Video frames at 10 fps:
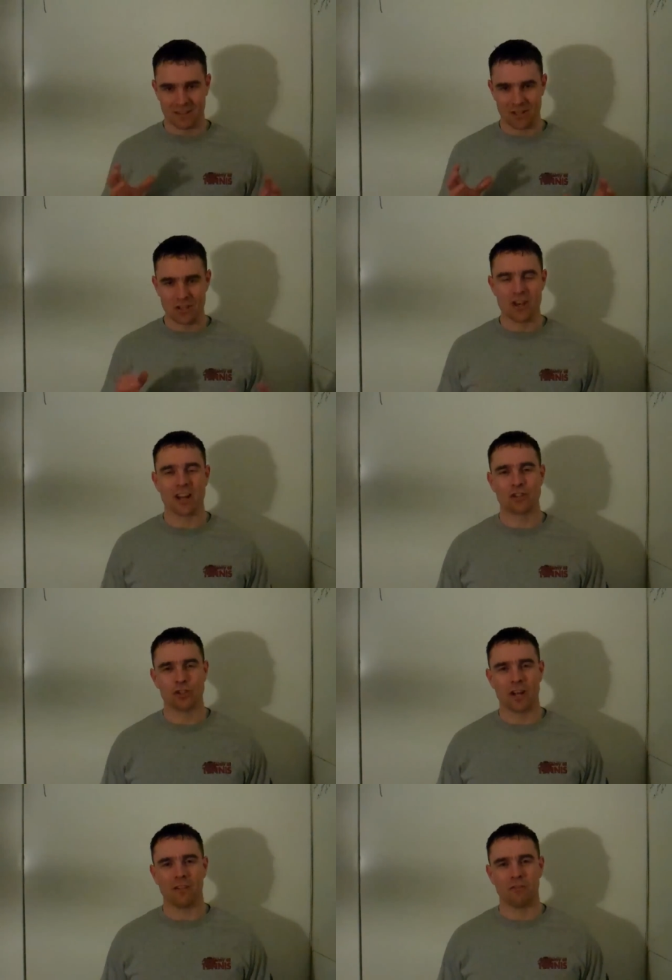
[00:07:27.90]
that's a
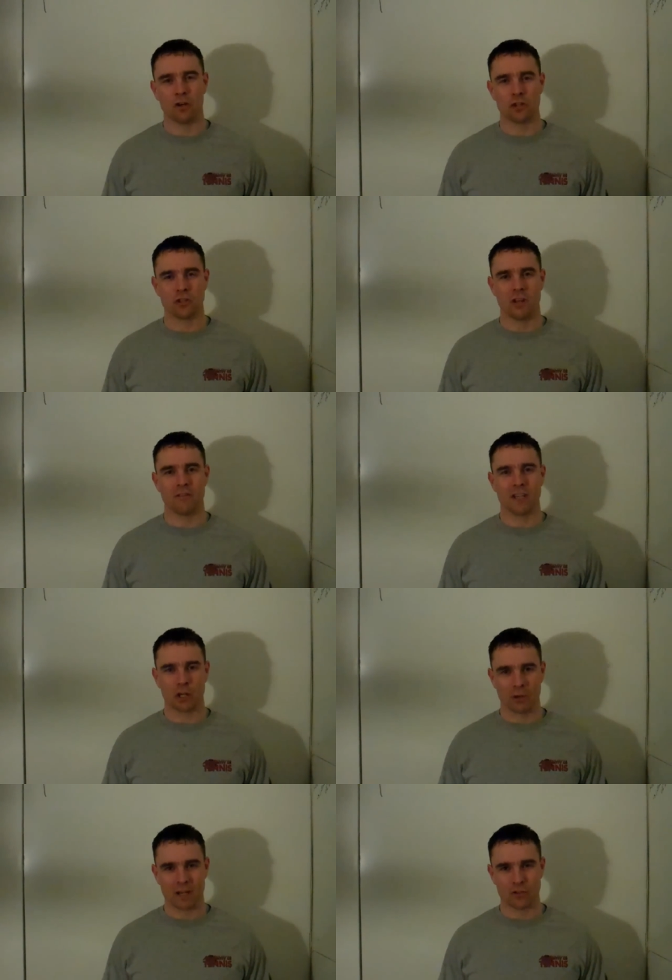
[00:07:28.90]
nutshell version of
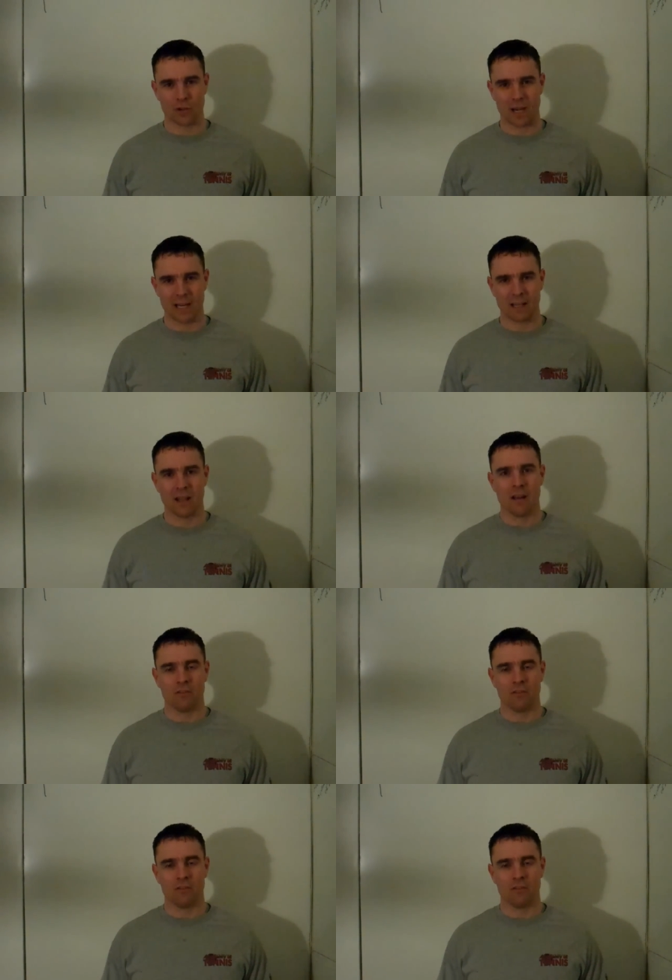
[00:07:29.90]
integrated training